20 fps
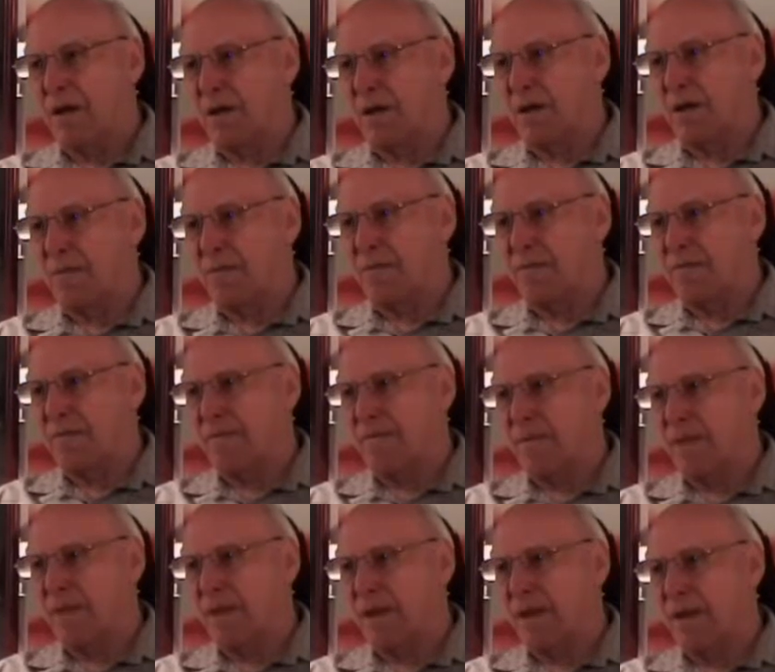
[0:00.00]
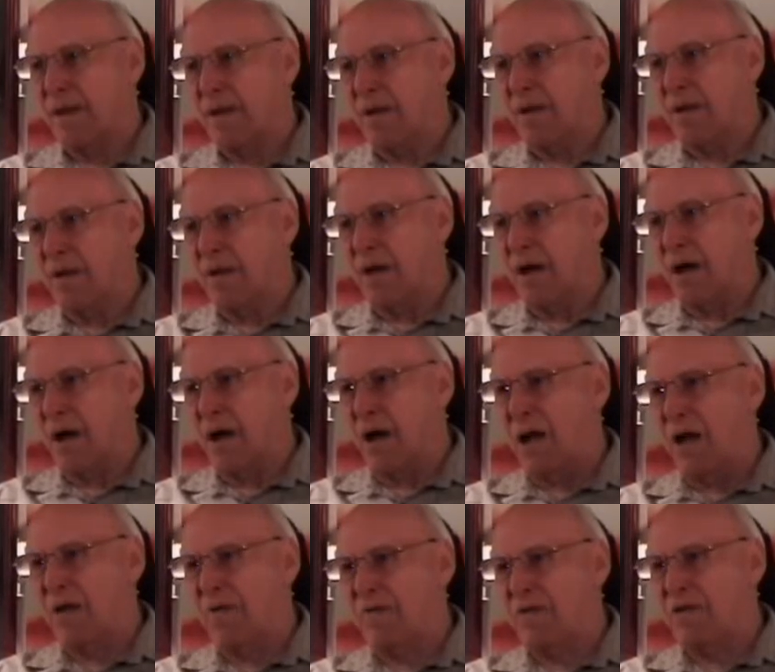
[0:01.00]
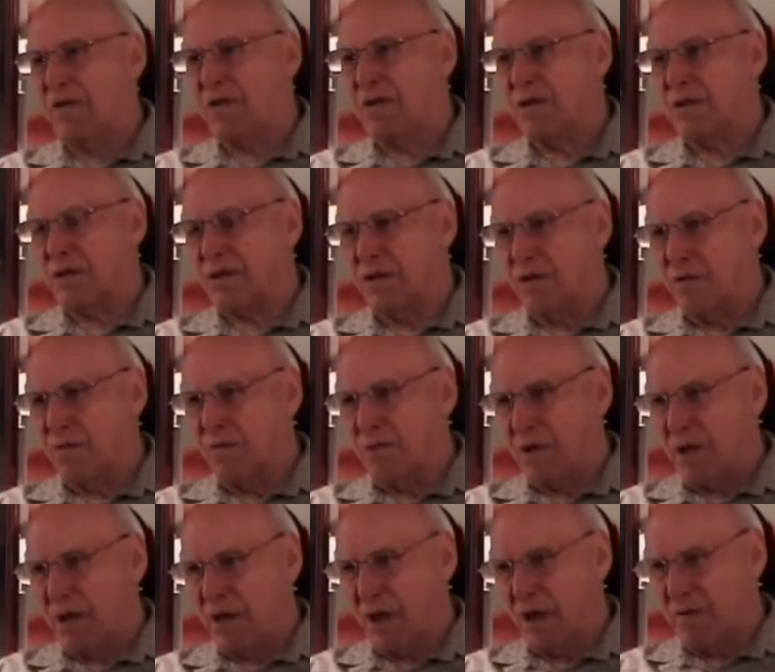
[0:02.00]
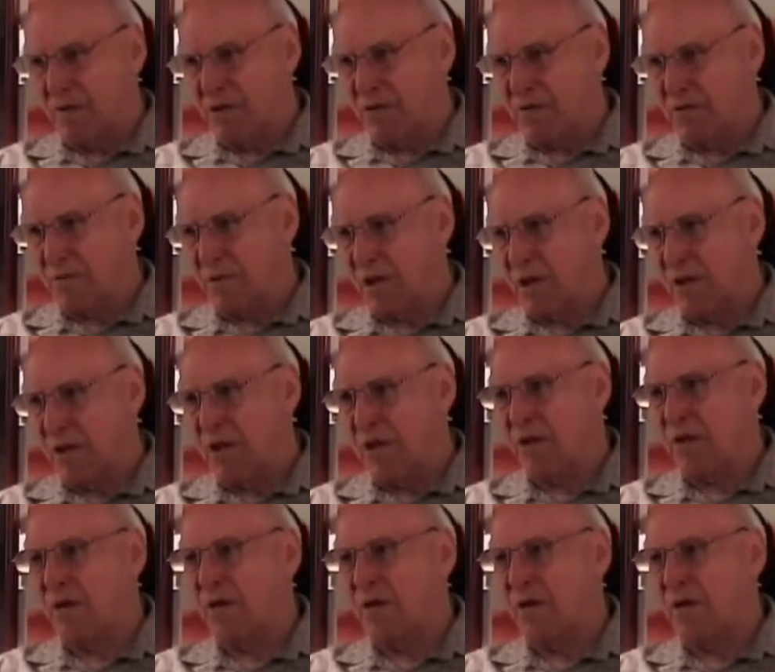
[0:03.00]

Uh, all of us, the group that I was with,